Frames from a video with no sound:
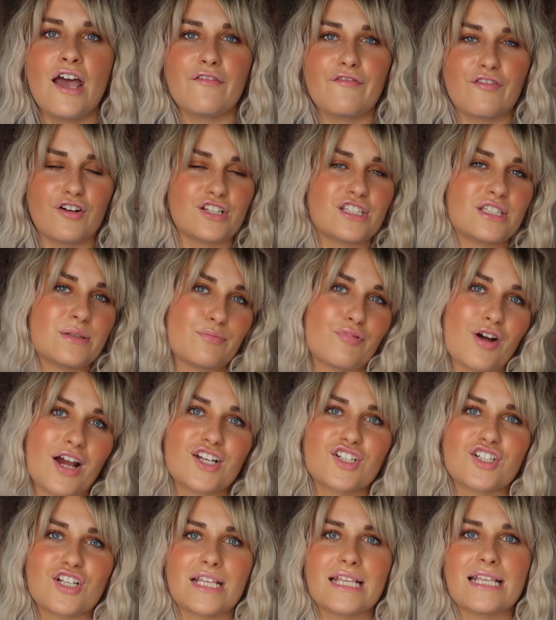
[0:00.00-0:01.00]
first
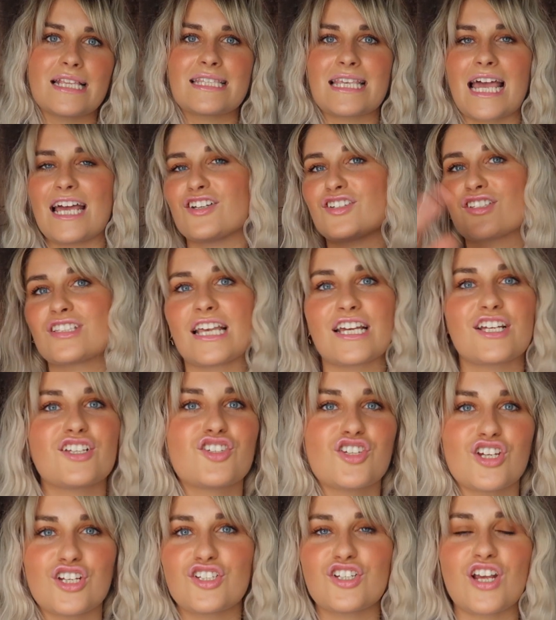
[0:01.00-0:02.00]
impressions, and just like
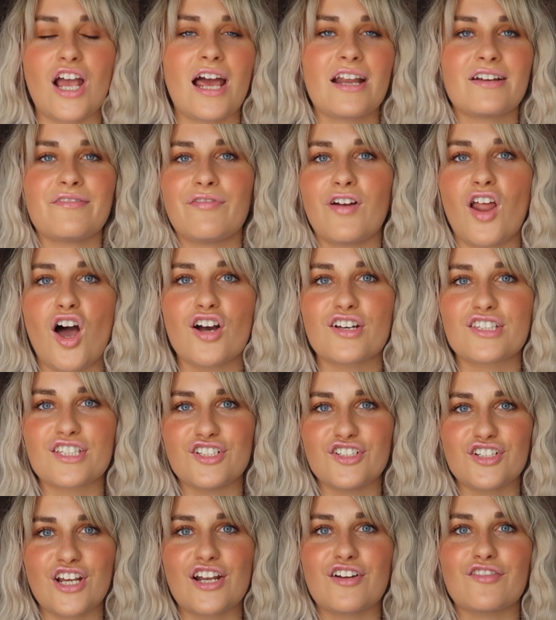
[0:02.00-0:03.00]
chit chat vlogs in
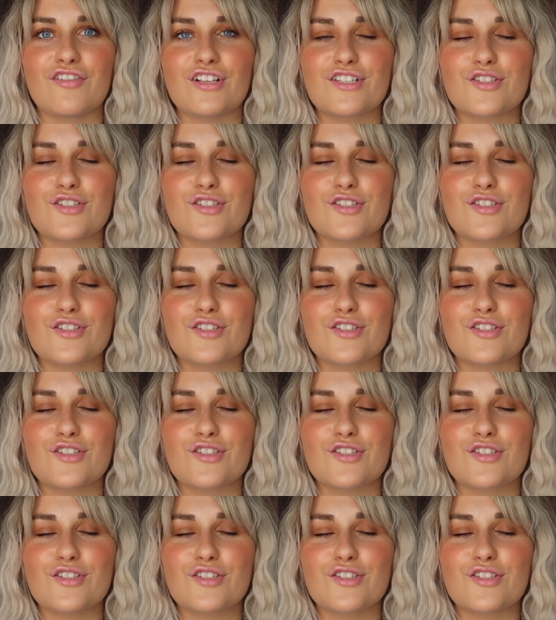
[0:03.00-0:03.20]
general.